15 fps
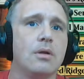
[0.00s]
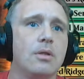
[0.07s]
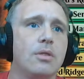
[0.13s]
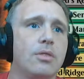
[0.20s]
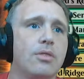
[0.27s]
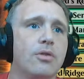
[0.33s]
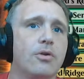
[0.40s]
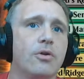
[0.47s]

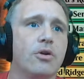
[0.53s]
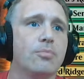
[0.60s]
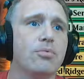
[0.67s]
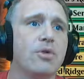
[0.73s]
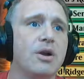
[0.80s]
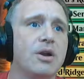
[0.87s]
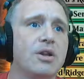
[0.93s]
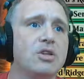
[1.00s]
third
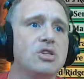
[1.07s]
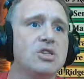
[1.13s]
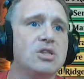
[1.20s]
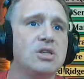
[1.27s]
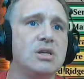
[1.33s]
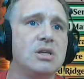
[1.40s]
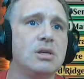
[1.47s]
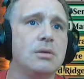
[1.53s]

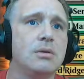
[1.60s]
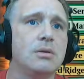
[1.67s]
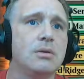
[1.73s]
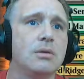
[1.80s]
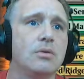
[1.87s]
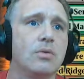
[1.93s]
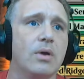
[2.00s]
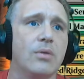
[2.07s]
Prodigy?
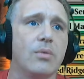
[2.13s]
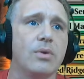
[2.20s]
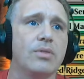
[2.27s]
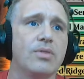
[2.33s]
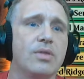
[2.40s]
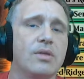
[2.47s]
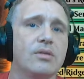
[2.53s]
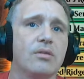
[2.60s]
Do I want
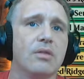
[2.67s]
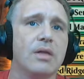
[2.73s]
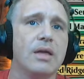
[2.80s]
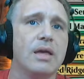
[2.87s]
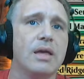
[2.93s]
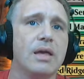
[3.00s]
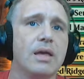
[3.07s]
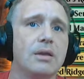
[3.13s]
this
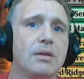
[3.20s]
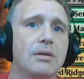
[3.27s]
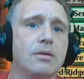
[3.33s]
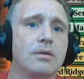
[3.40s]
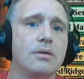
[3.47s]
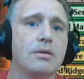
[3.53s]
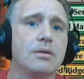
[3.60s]
land?